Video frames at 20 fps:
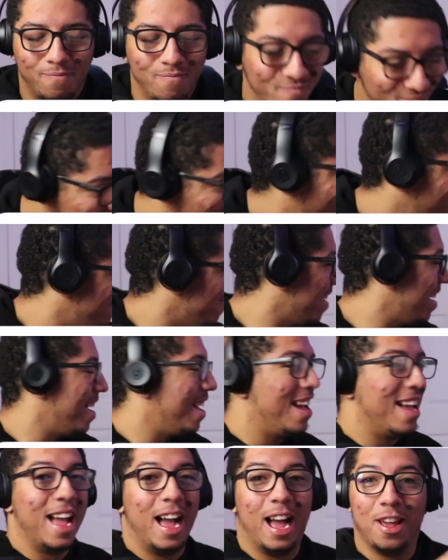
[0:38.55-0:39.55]
Are
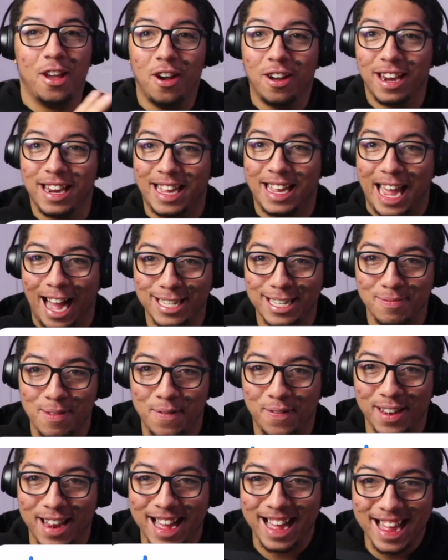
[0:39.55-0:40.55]
y'all going to cancel me
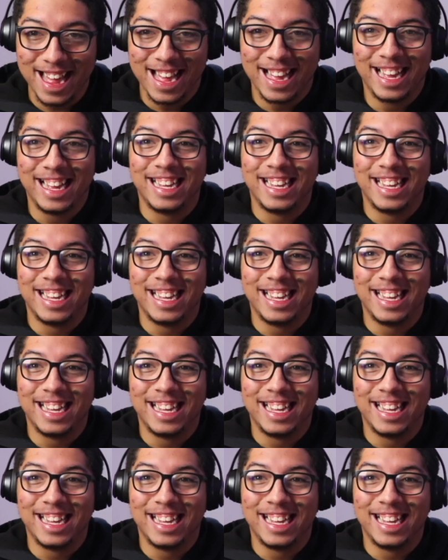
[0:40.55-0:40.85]
for that?